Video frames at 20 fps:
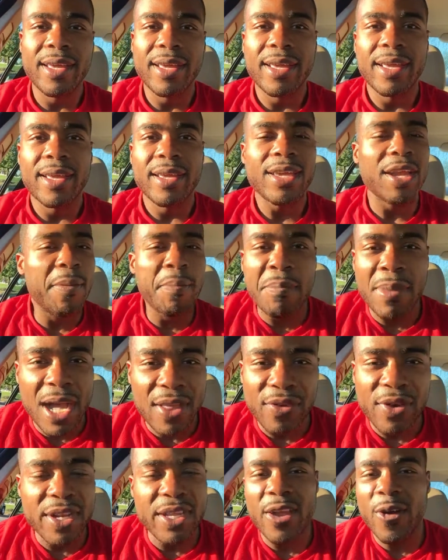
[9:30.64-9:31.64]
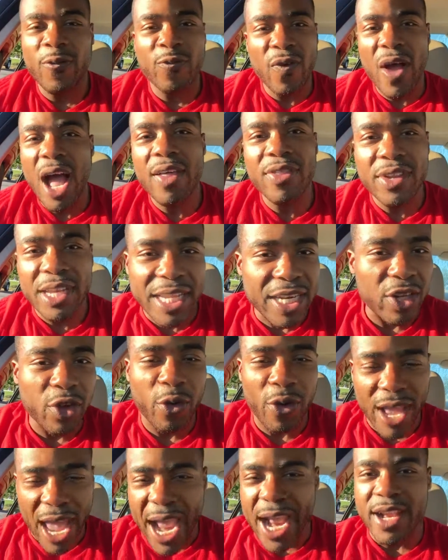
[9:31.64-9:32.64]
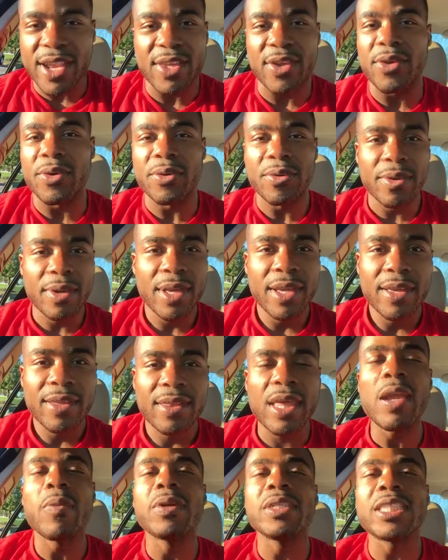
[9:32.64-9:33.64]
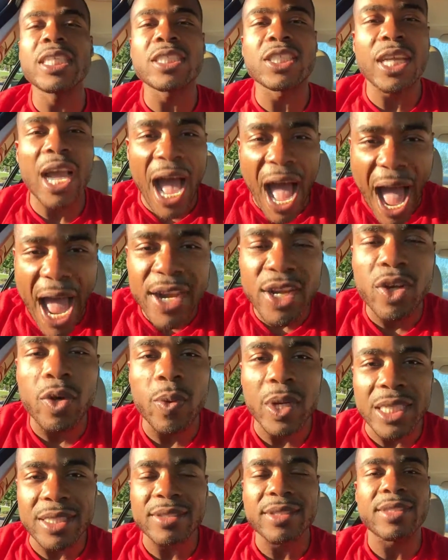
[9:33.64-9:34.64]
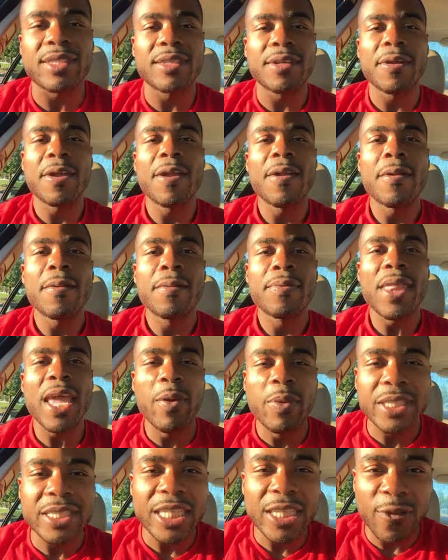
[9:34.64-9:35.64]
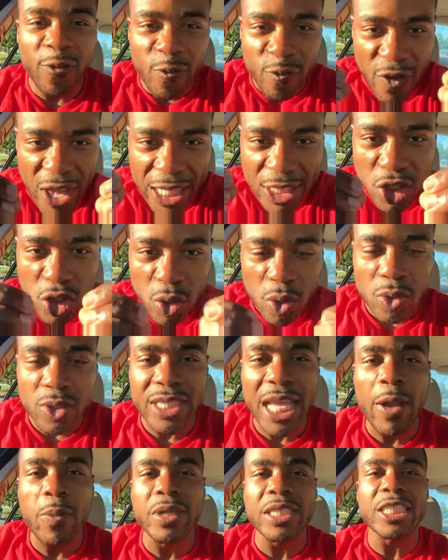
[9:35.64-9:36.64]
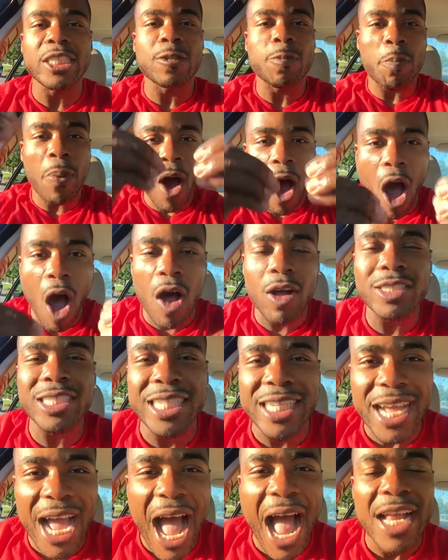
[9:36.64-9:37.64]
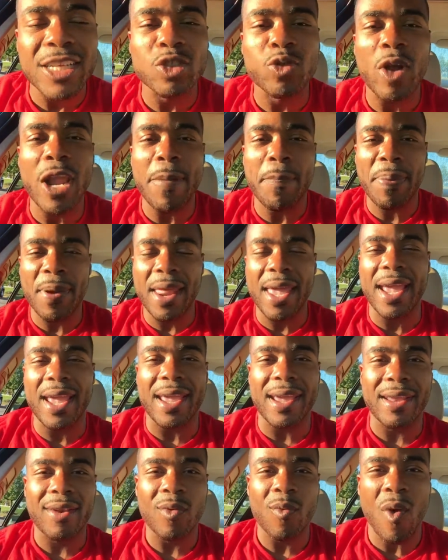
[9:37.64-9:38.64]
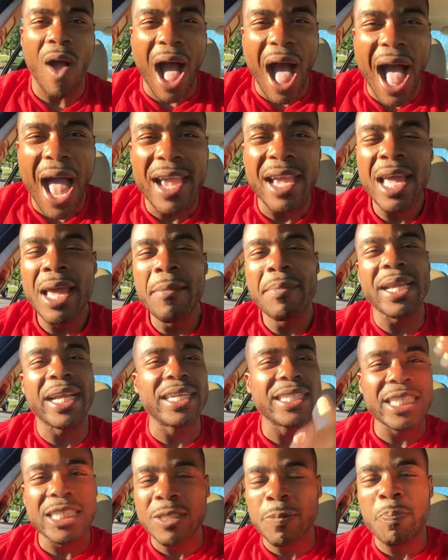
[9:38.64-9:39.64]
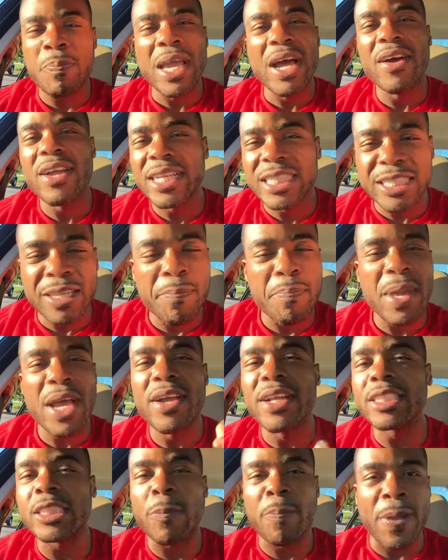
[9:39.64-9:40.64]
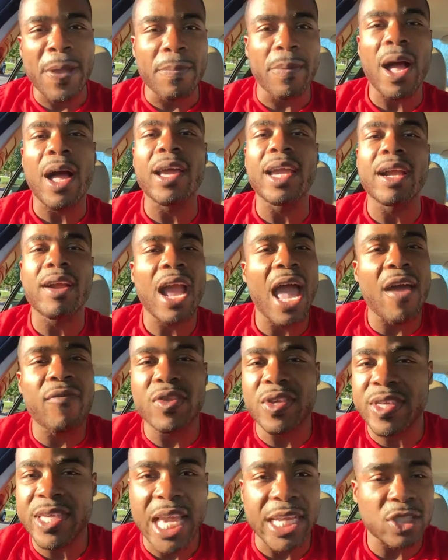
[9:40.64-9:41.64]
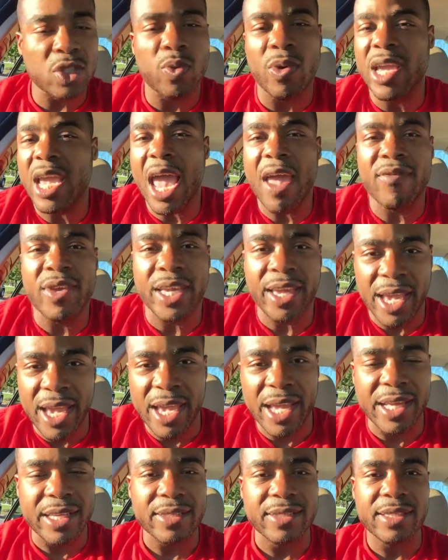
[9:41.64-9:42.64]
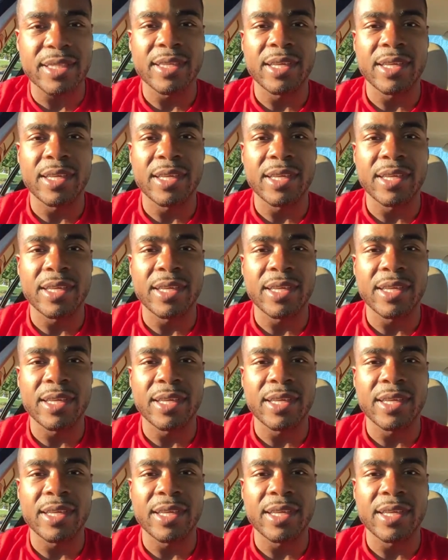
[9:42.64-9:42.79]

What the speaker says: Your mother and your father didn't create you. They were just conduits. They were just vessels. They were just pawns in God's great plan. Why? Because there's billions and billions of people out here having sex who ain't having kids.